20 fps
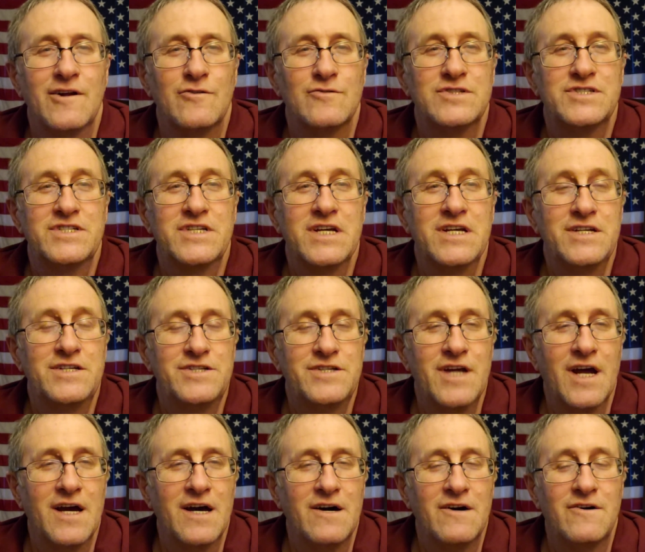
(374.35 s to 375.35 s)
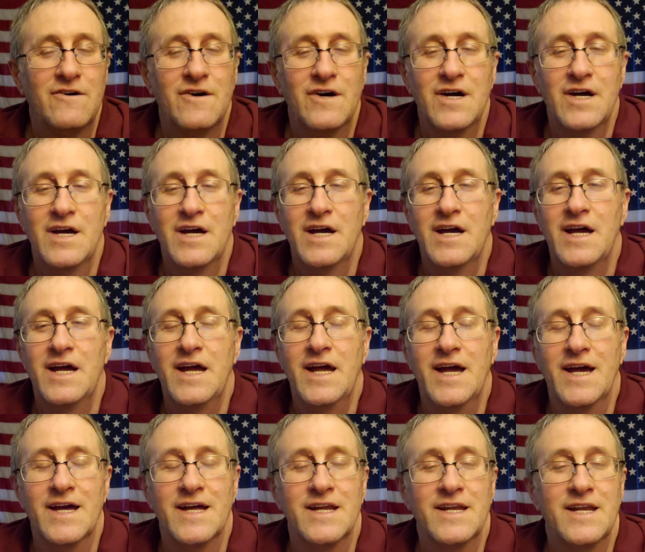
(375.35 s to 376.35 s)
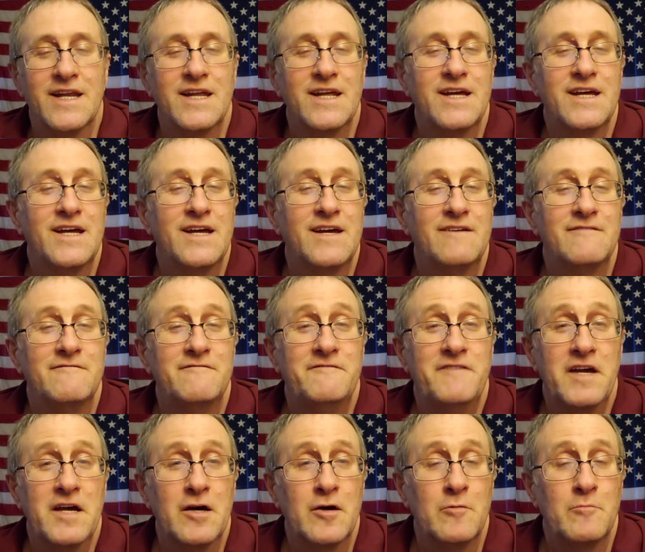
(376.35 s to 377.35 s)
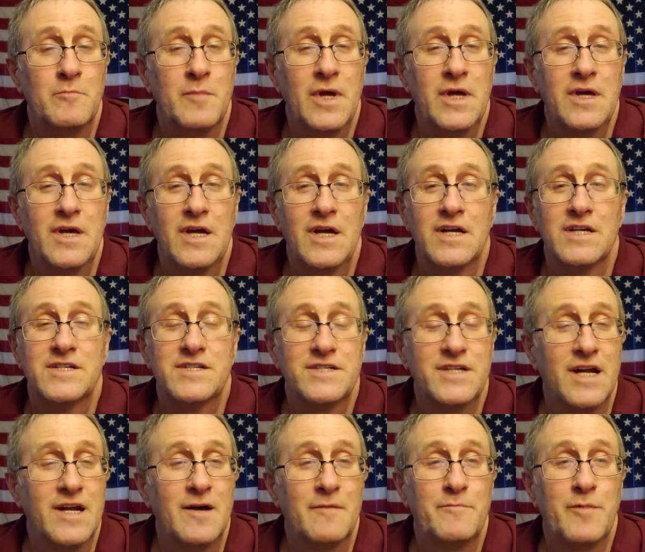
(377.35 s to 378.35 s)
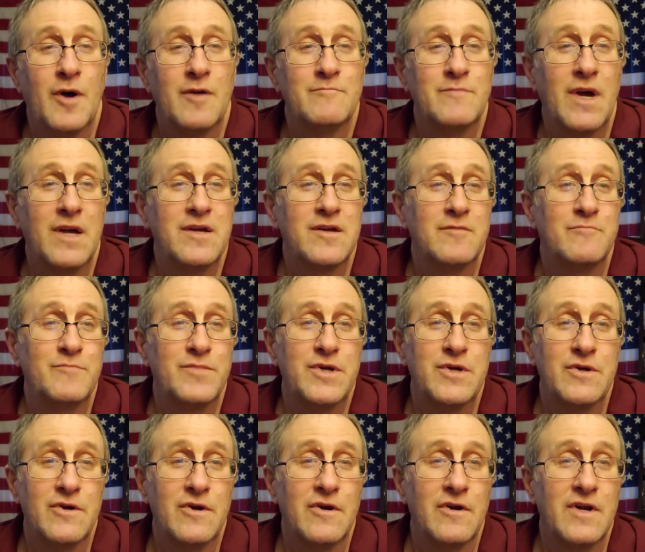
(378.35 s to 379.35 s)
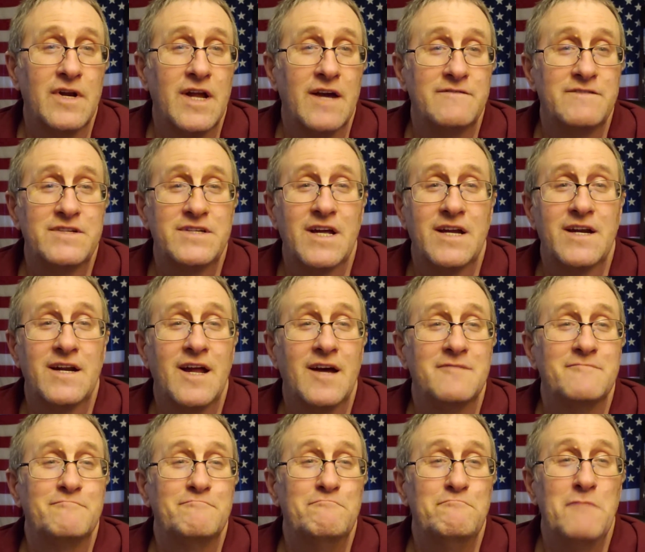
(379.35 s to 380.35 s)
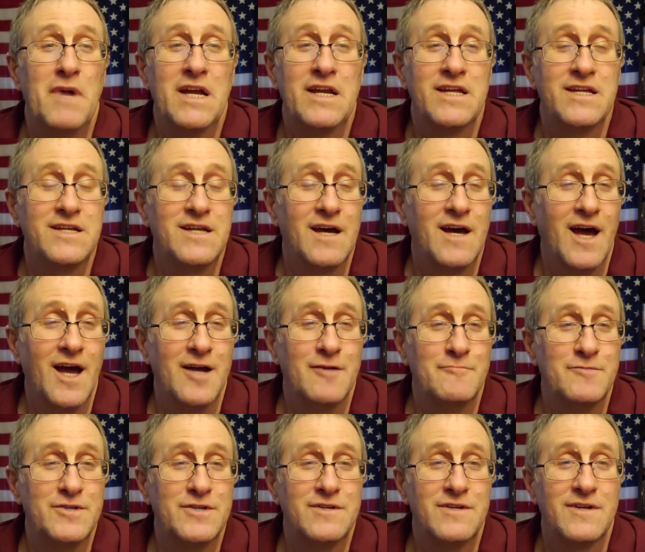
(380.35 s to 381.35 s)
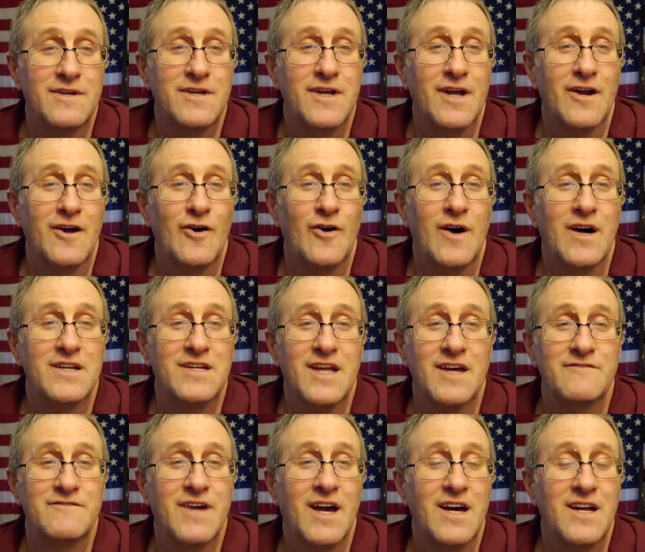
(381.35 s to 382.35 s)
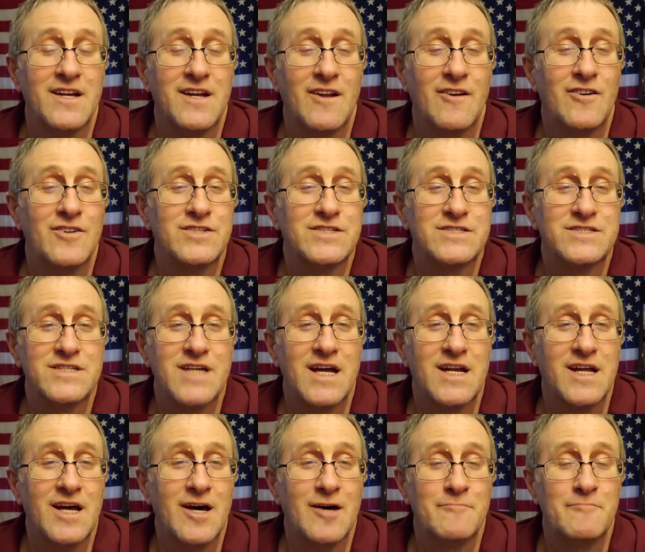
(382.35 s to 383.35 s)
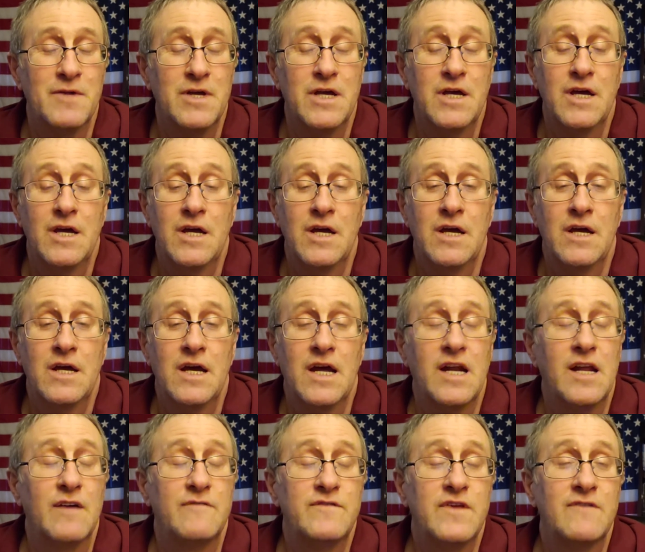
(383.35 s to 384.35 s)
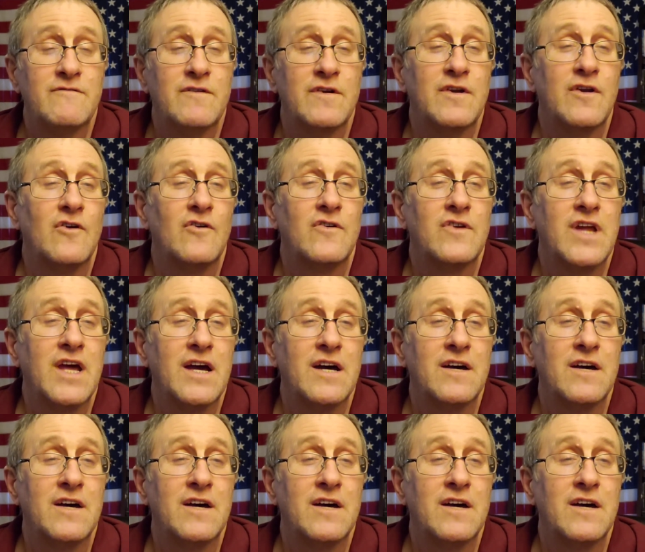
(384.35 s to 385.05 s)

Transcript: Z Shell and Vim set up on my computer, and I've set it up many times, and I've got it all set up, and I've never known